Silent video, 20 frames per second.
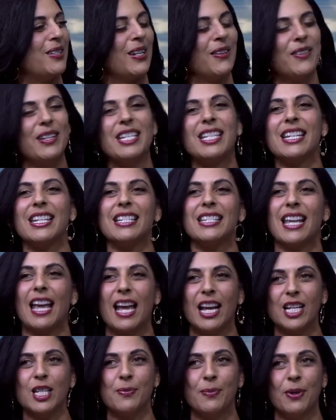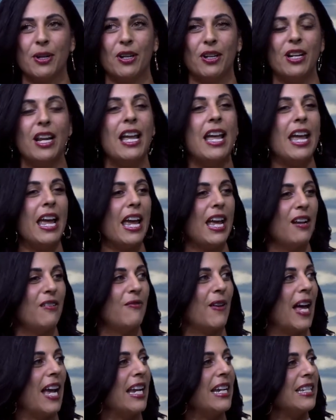give us his expert
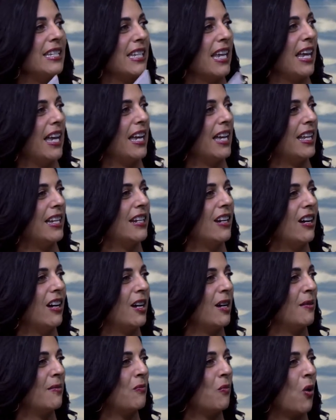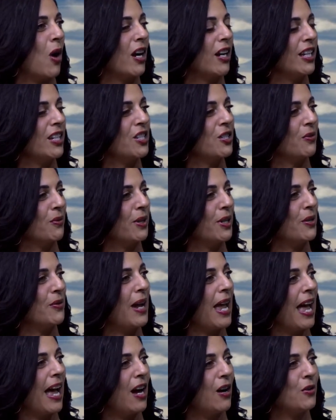advice and um, walk us through
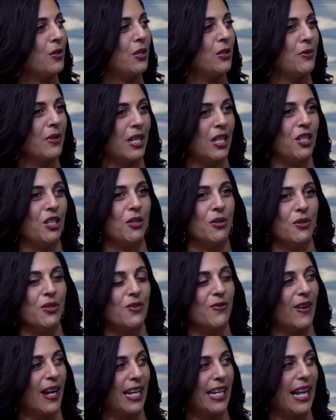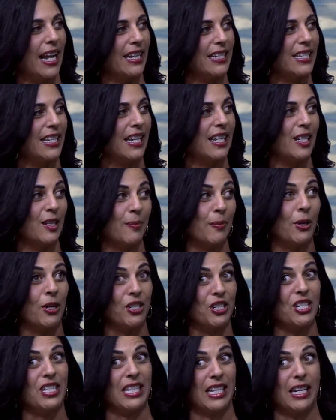how you can use financing to
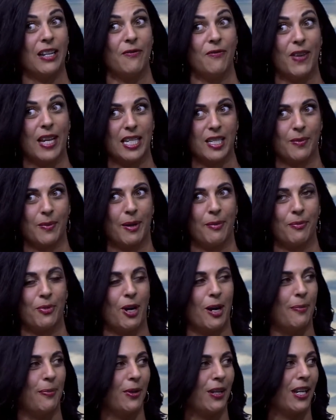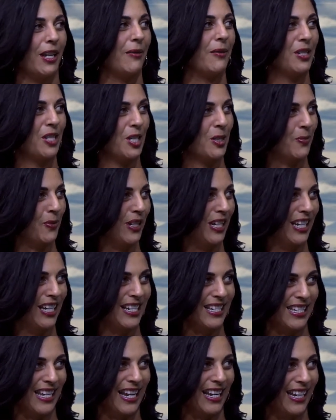purchase an investment property, which is pretty
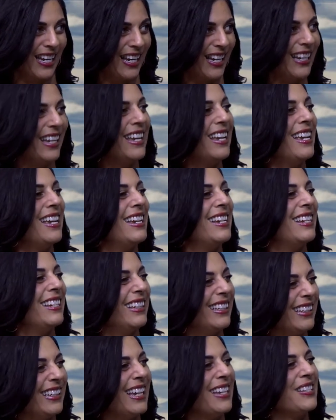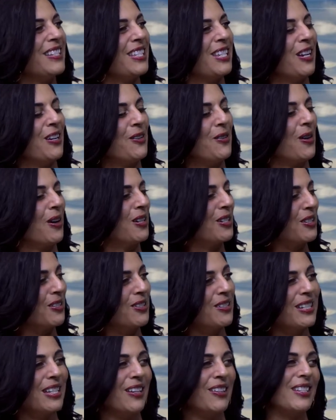exciting. Yeah. Yeah. So
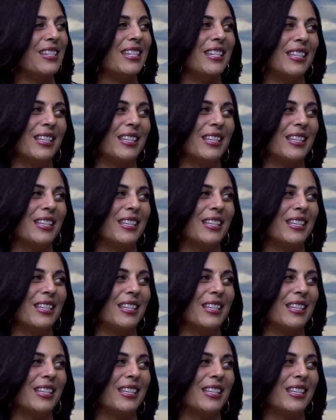Arturo, tell us a